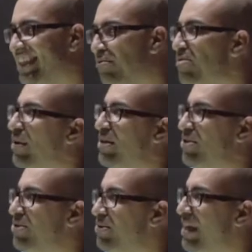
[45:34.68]
We want
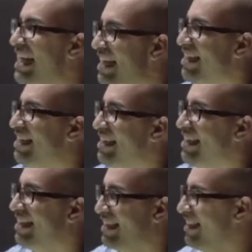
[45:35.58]
to end,
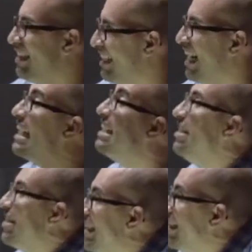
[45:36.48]

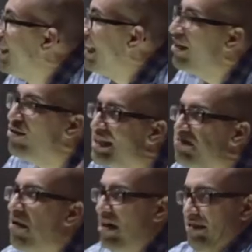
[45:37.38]
ideally, and I know it's
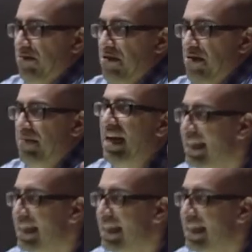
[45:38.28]
impossible, but